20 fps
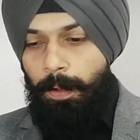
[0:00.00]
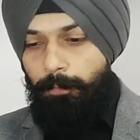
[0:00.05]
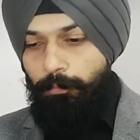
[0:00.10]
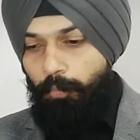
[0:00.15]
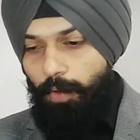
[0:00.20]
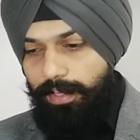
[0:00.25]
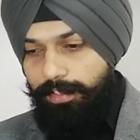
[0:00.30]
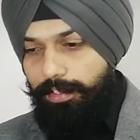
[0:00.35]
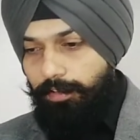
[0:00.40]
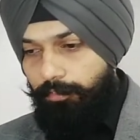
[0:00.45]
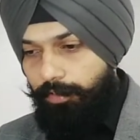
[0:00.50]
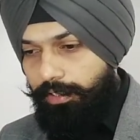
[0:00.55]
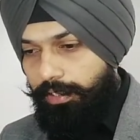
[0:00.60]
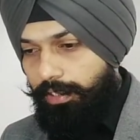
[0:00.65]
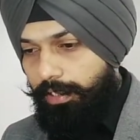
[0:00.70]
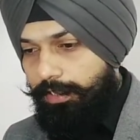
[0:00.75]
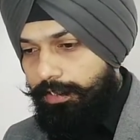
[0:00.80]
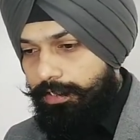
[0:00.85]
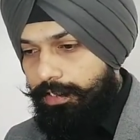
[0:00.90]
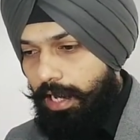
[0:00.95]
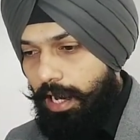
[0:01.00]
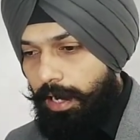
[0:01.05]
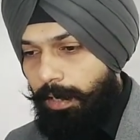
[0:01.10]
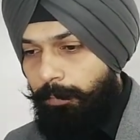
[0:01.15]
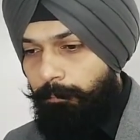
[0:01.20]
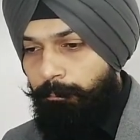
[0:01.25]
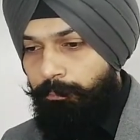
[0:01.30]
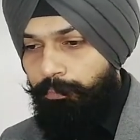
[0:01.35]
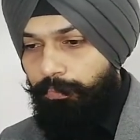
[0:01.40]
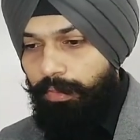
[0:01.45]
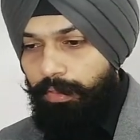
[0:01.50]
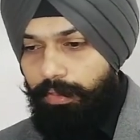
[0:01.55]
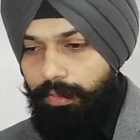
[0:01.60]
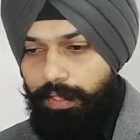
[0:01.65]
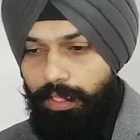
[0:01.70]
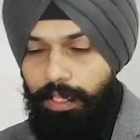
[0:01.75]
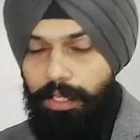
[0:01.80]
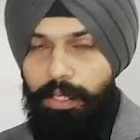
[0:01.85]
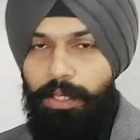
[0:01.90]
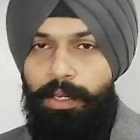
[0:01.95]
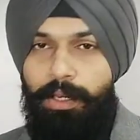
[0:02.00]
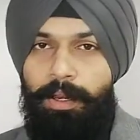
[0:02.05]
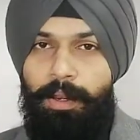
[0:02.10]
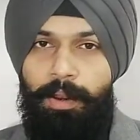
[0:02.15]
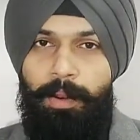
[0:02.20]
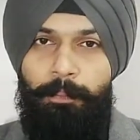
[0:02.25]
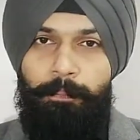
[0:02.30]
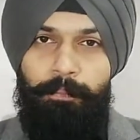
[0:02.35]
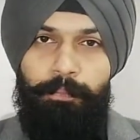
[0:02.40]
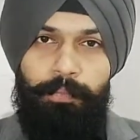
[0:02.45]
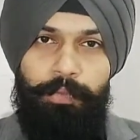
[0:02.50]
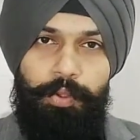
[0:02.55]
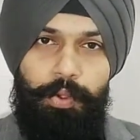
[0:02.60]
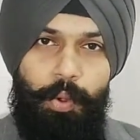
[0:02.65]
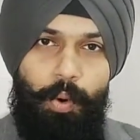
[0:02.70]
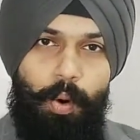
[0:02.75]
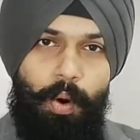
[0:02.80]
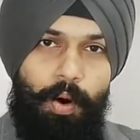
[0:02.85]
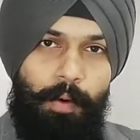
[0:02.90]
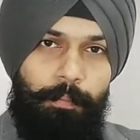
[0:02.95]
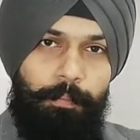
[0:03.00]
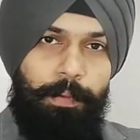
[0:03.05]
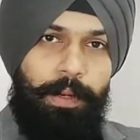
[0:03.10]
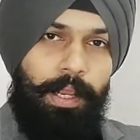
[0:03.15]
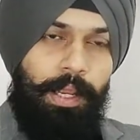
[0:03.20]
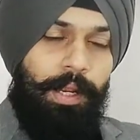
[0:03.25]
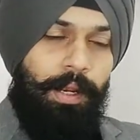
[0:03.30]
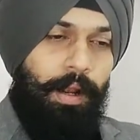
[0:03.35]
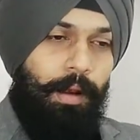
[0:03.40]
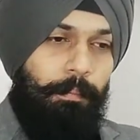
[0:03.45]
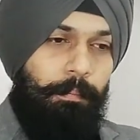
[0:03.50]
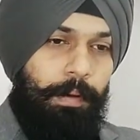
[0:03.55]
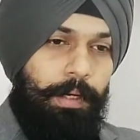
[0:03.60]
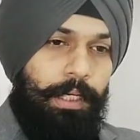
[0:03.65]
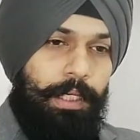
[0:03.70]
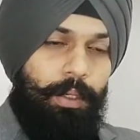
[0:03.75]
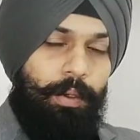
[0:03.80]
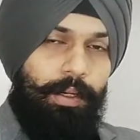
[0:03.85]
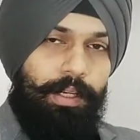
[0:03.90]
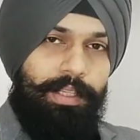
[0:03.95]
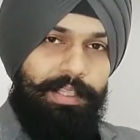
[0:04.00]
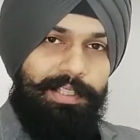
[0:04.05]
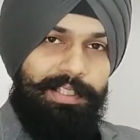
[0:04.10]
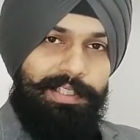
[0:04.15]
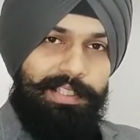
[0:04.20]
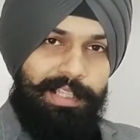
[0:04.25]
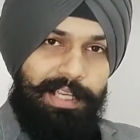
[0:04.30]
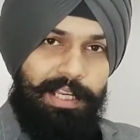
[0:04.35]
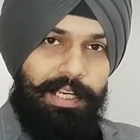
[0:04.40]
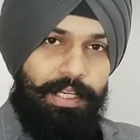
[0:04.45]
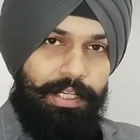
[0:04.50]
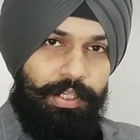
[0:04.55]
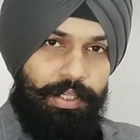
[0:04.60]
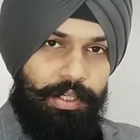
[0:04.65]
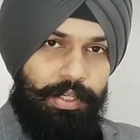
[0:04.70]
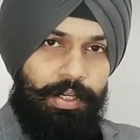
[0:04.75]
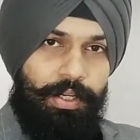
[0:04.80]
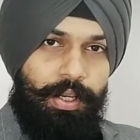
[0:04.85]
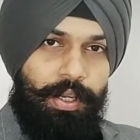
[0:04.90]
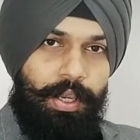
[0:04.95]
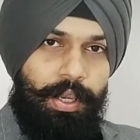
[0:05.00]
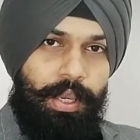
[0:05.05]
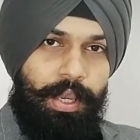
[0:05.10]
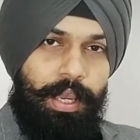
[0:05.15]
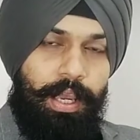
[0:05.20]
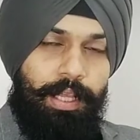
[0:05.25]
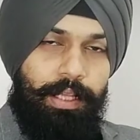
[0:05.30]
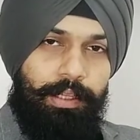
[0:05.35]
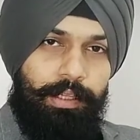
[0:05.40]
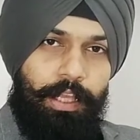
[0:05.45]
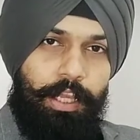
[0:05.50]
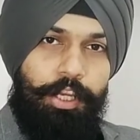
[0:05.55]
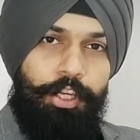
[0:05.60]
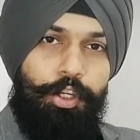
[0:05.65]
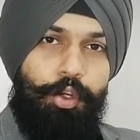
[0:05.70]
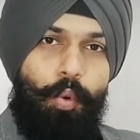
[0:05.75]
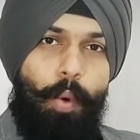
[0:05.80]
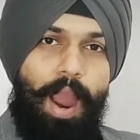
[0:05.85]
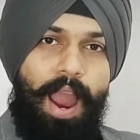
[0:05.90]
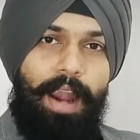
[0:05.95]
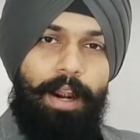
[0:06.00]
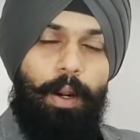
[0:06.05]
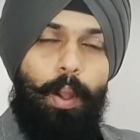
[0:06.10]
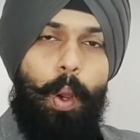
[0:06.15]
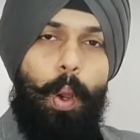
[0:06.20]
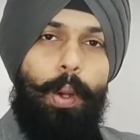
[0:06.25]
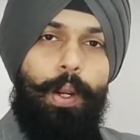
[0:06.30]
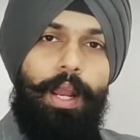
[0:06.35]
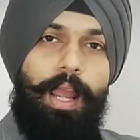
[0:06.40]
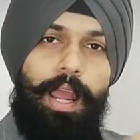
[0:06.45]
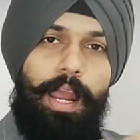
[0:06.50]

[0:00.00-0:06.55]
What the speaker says: Once everything is done, then you obtain a particular scent, and then you add on